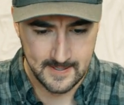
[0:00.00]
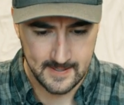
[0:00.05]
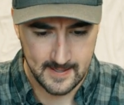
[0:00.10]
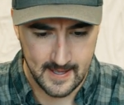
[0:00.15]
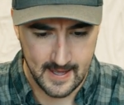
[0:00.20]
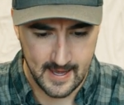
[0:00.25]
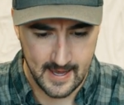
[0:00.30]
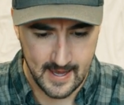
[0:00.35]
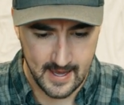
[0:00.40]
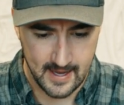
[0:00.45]

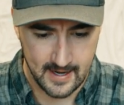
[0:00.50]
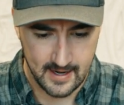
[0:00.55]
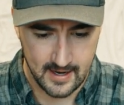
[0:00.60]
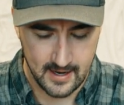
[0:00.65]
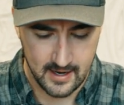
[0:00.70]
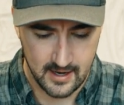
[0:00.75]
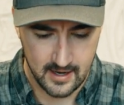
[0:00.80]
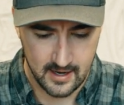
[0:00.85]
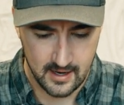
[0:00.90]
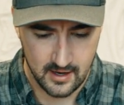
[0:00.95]
And
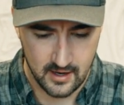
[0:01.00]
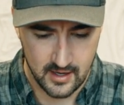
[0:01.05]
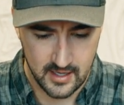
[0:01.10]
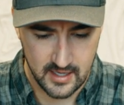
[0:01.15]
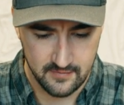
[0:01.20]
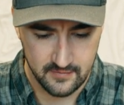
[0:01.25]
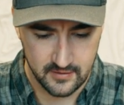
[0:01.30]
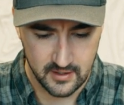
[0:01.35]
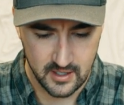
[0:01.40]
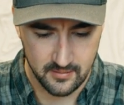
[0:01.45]

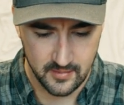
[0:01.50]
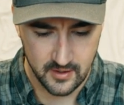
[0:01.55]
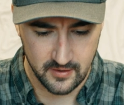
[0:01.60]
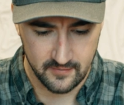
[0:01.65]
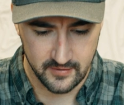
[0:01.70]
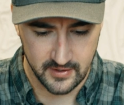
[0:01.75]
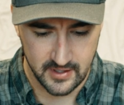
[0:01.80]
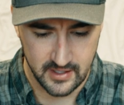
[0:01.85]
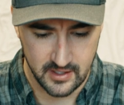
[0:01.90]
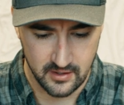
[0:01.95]
even coming
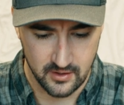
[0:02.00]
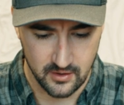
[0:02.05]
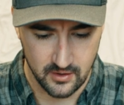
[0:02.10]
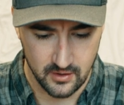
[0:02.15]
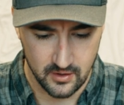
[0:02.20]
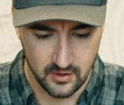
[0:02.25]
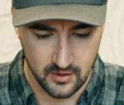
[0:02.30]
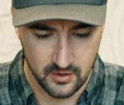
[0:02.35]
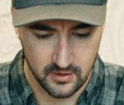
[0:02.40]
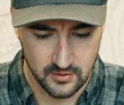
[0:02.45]
over
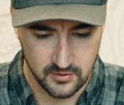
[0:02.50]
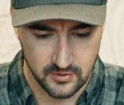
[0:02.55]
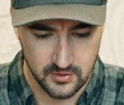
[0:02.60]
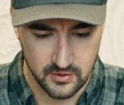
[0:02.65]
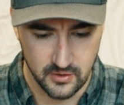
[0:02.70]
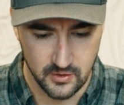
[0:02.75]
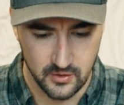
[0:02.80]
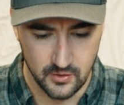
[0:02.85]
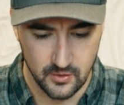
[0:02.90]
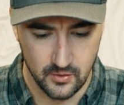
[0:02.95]
here
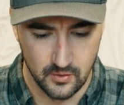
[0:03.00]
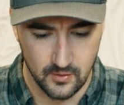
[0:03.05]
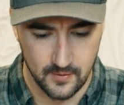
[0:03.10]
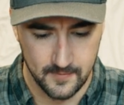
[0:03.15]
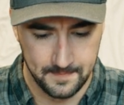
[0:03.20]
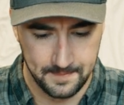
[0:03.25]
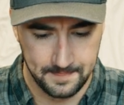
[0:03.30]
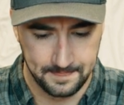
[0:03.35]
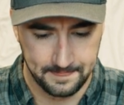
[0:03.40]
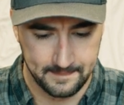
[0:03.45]
to